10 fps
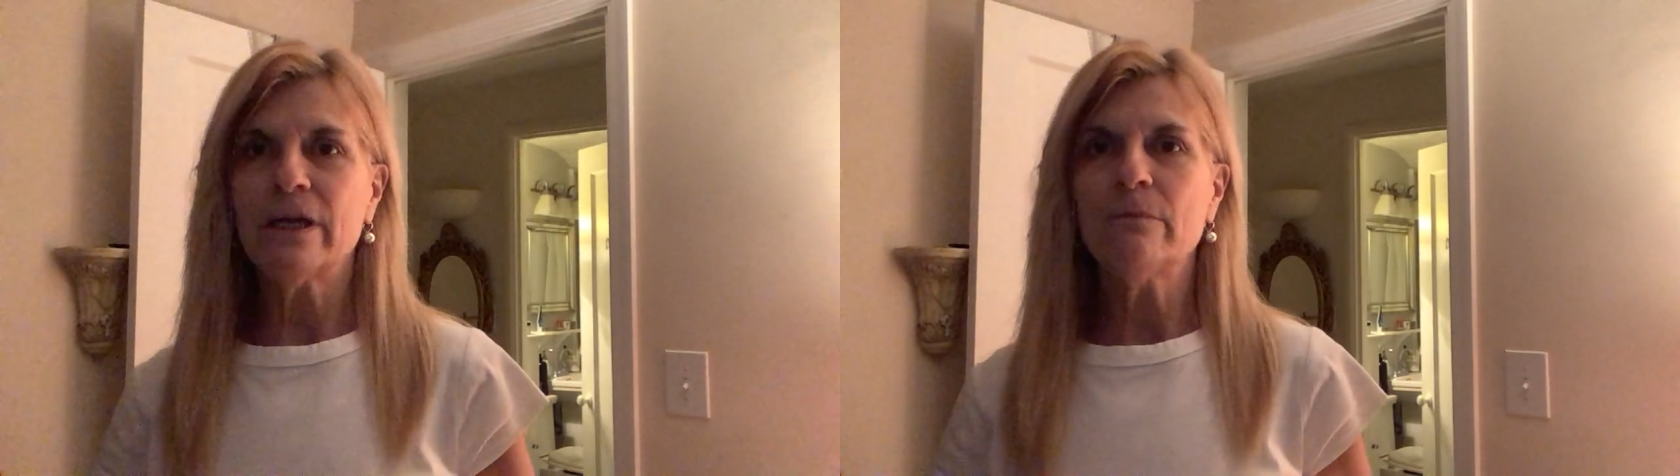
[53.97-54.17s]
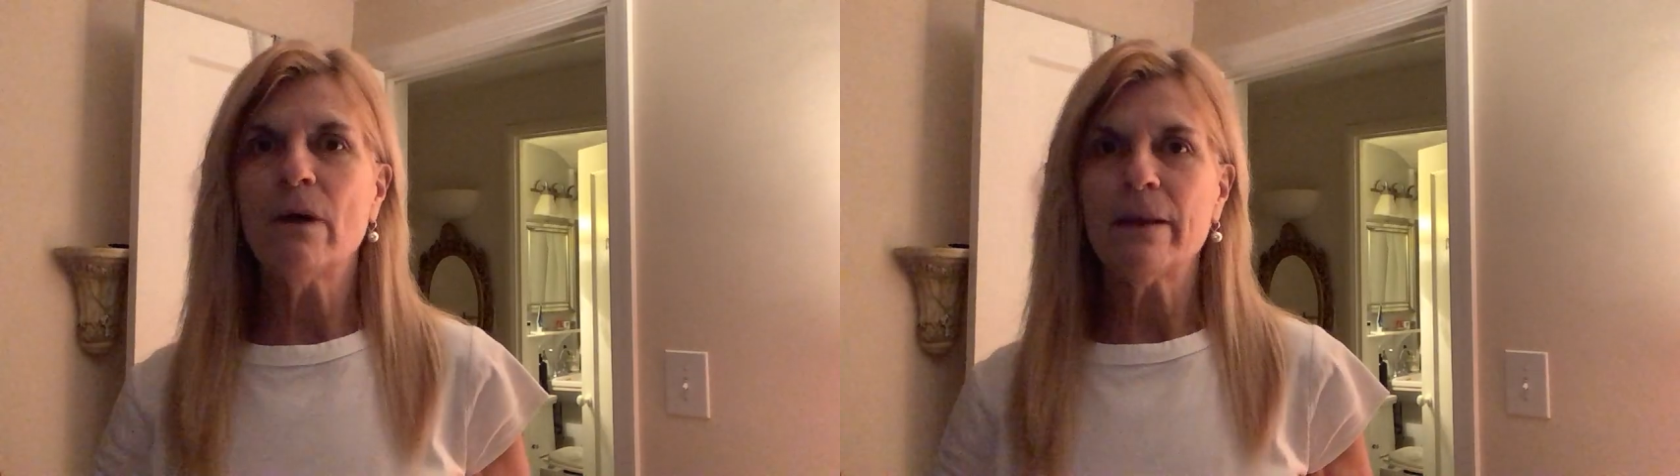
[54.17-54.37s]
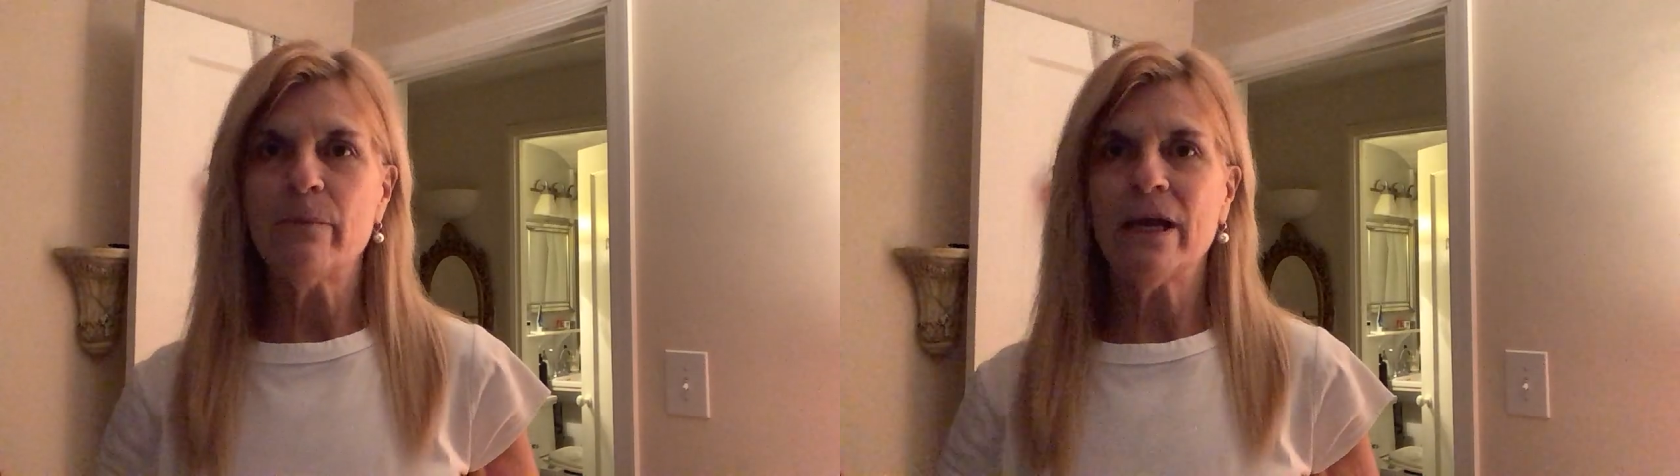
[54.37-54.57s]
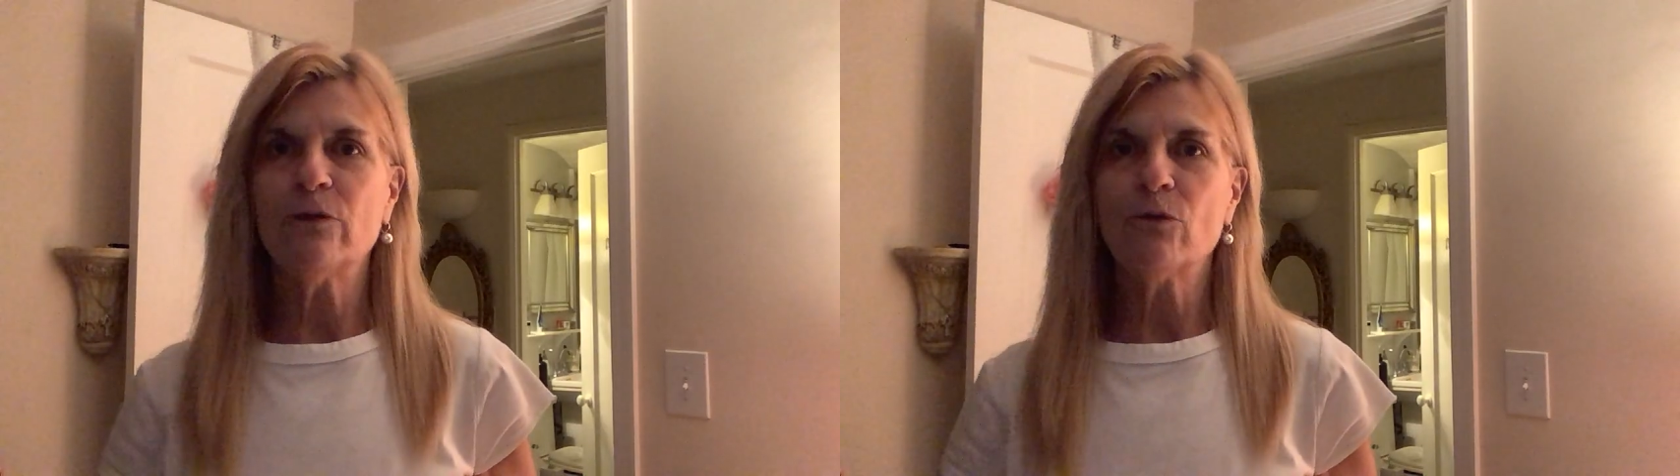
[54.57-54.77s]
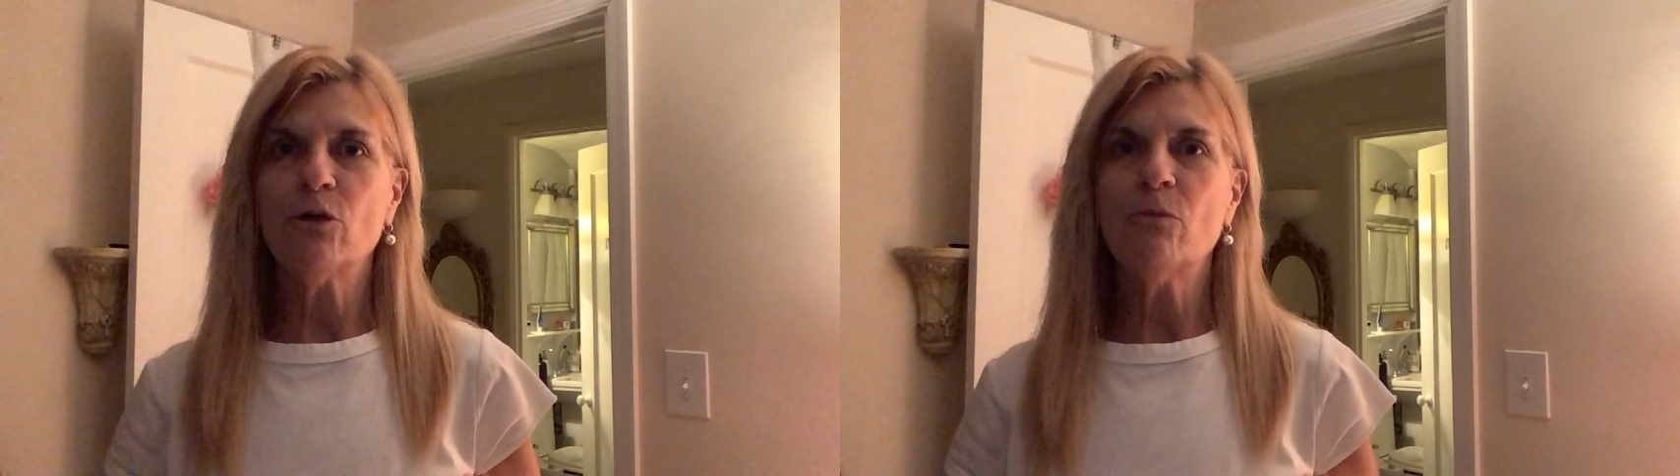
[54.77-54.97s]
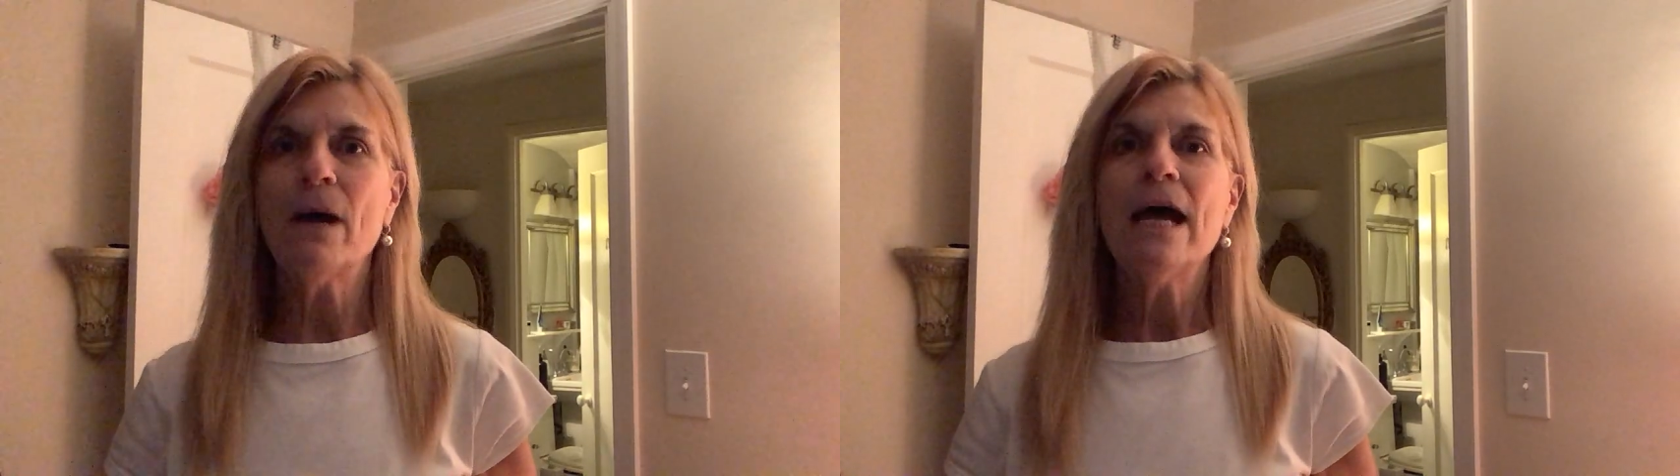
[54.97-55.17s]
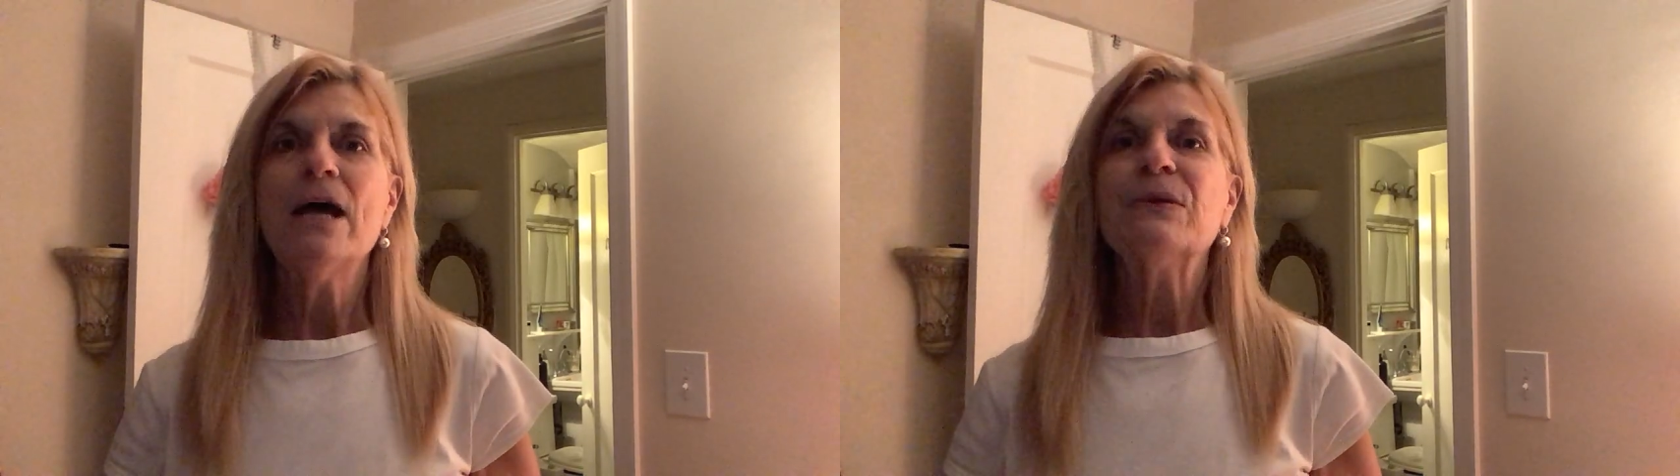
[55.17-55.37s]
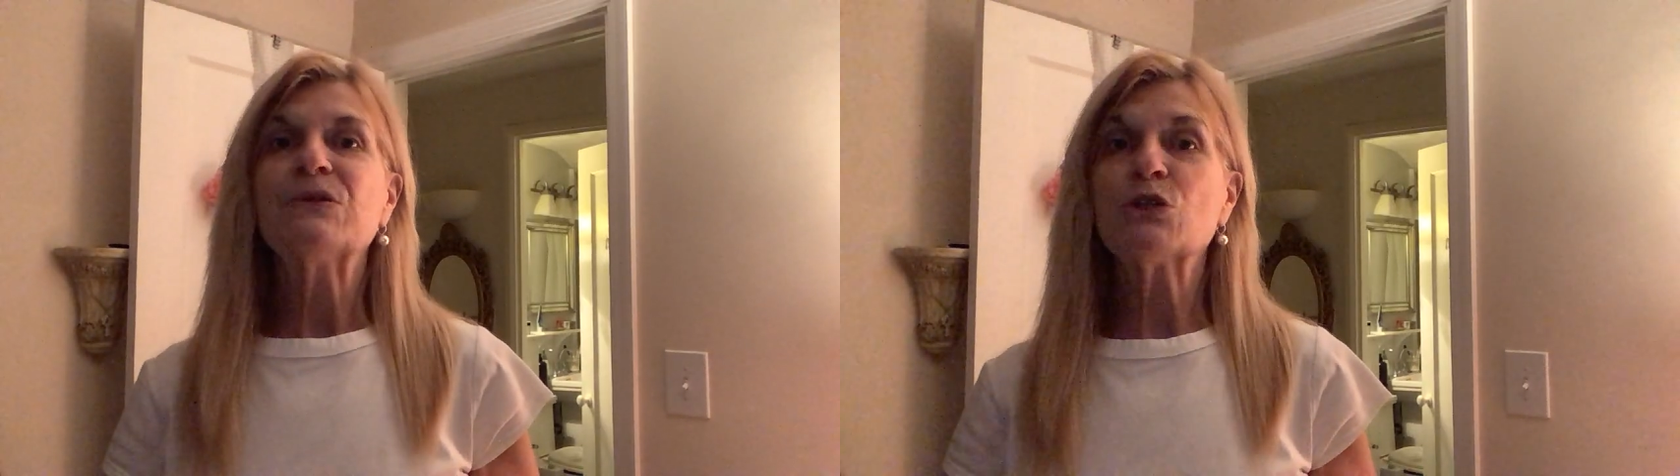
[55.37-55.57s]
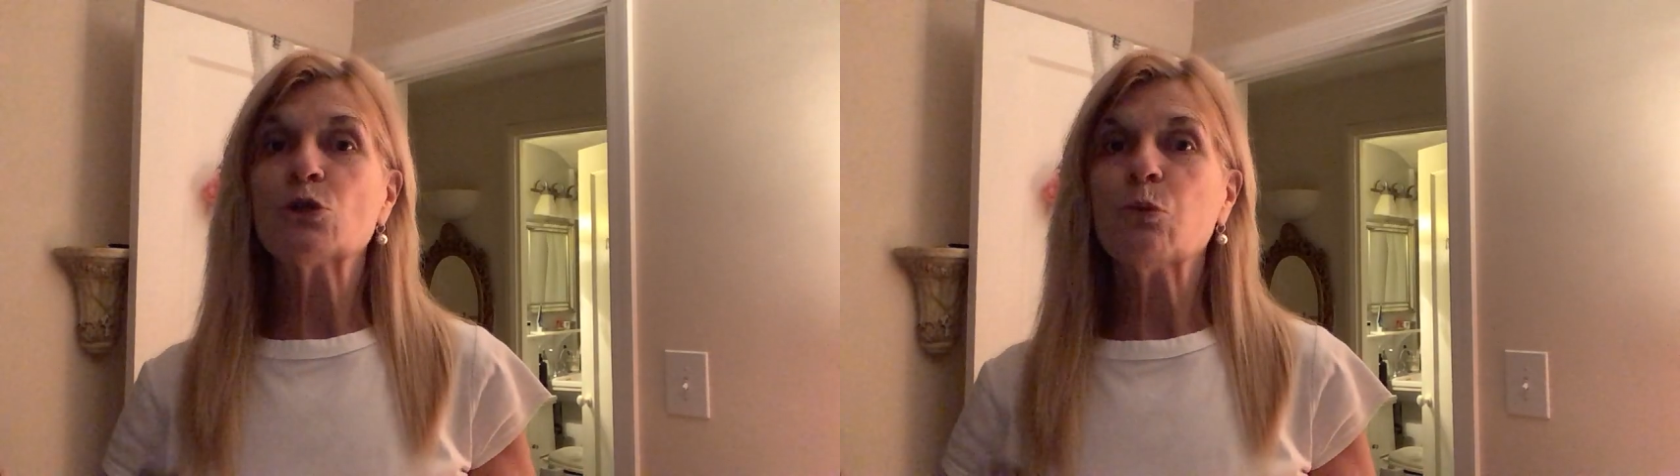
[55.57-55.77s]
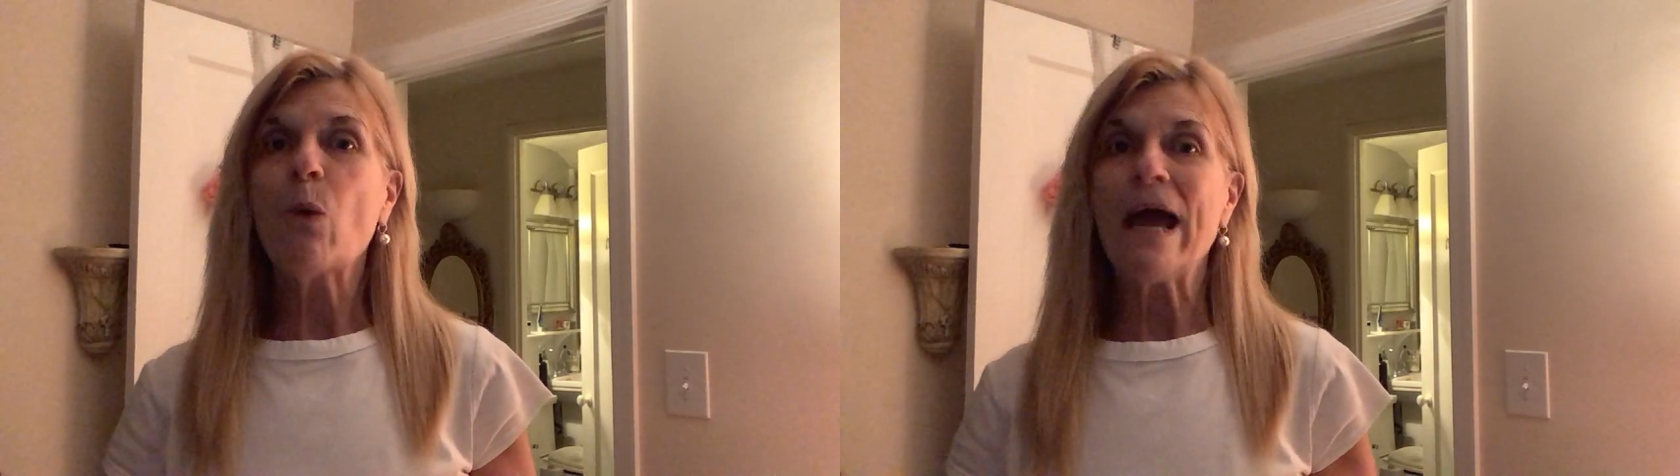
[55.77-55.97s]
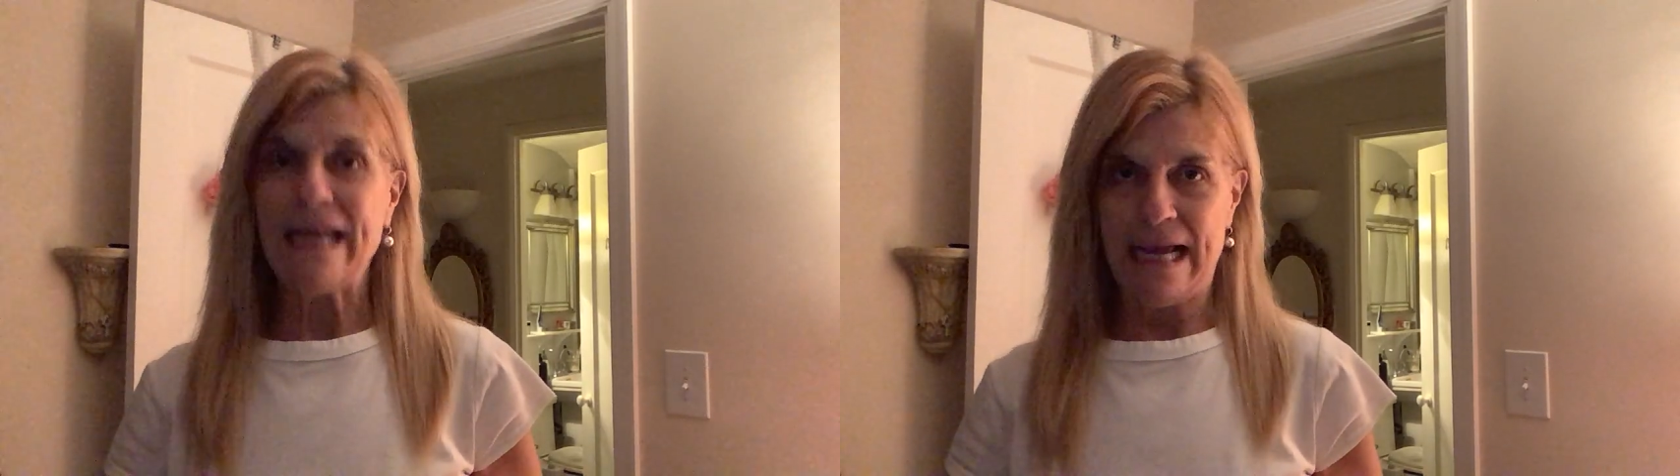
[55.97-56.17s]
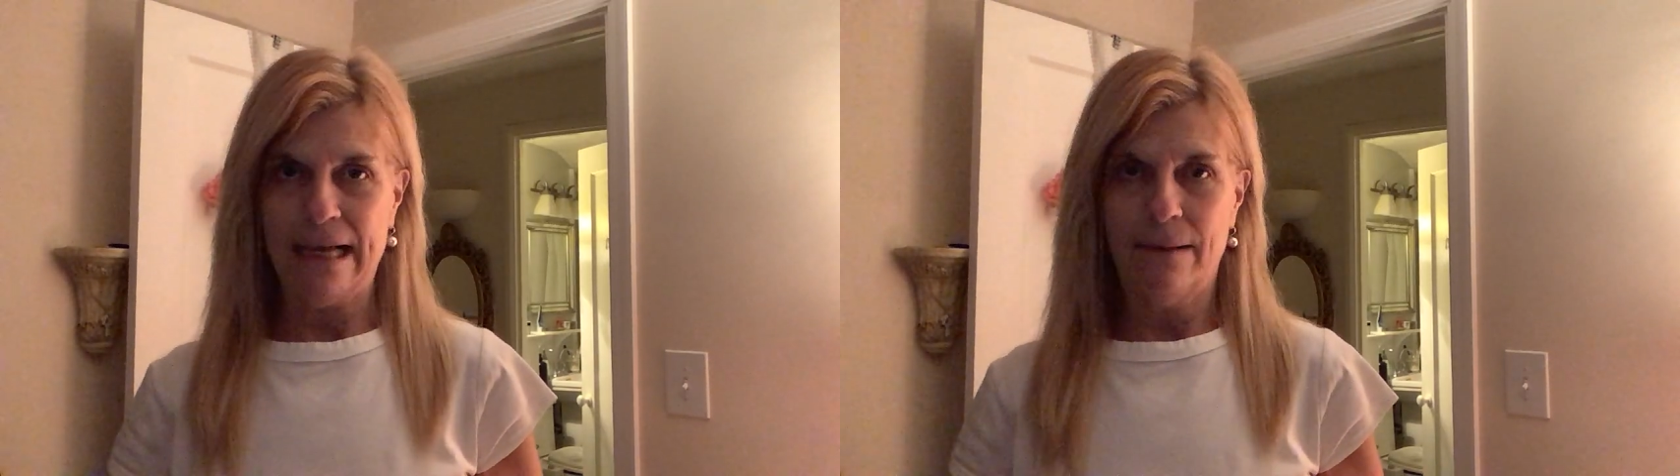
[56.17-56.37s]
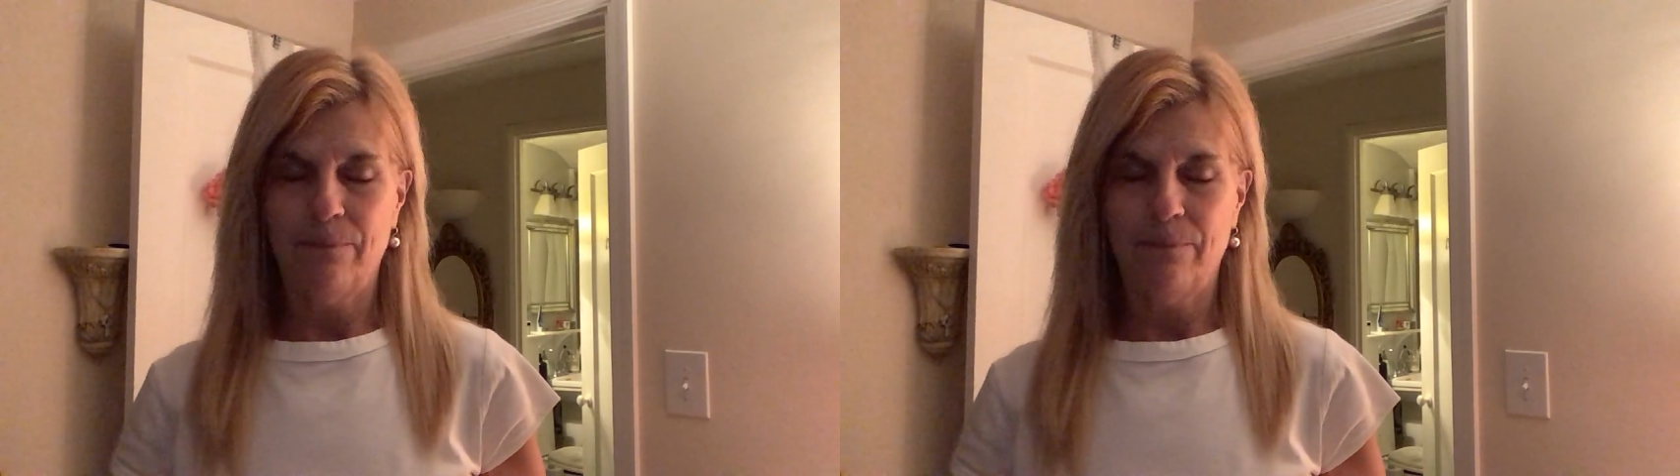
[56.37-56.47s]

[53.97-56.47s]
in my bedroom sweating